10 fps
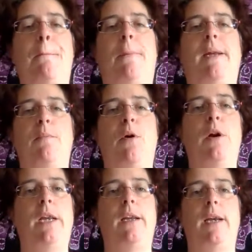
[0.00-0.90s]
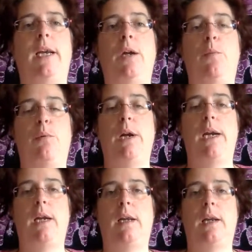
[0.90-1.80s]
but I'm already taking a
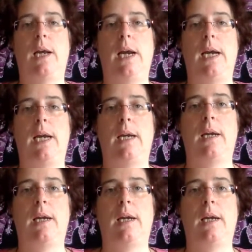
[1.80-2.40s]
break today